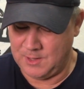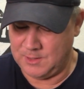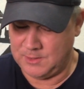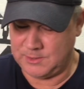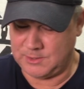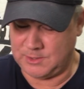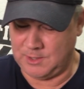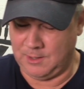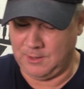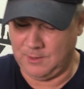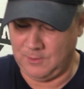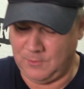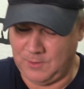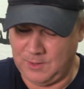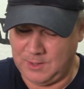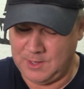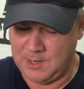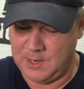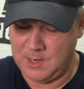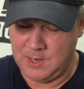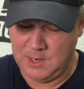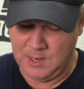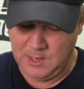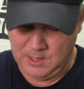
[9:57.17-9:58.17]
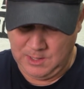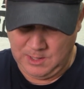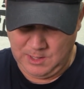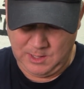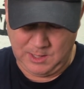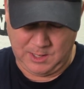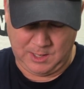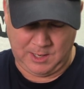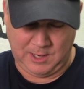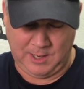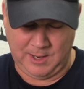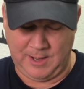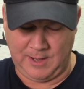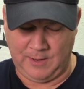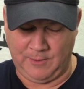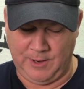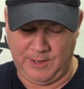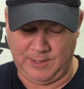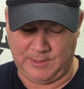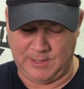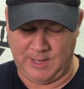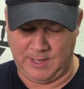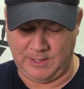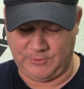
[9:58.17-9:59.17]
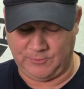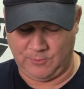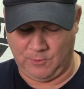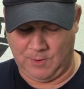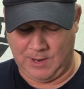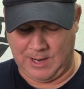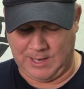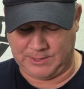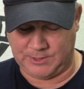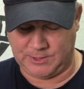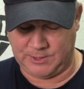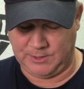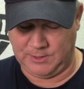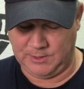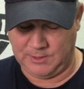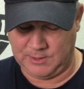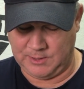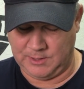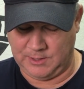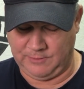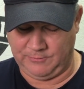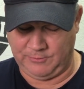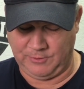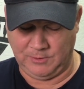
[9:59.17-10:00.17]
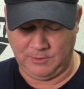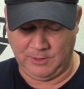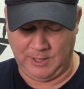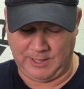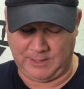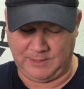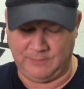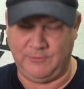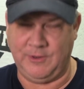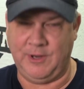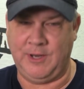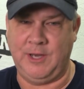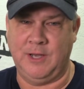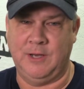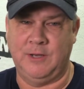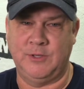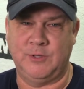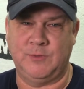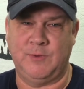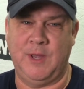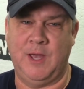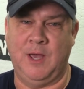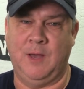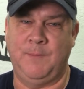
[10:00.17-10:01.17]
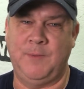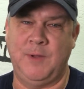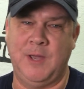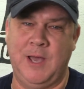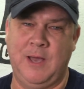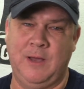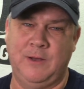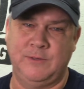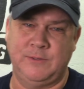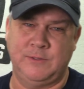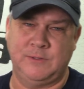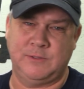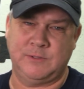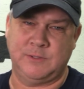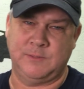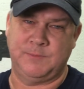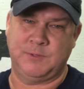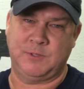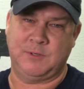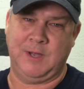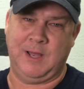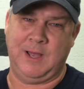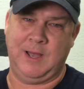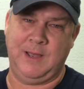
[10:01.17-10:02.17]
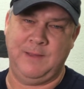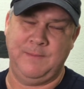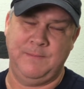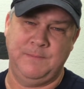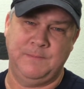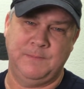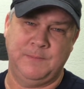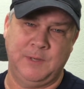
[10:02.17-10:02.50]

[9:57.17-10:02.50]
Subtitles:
So anyway, thanks for watching. If you like the videos, we help you out. Subscribe.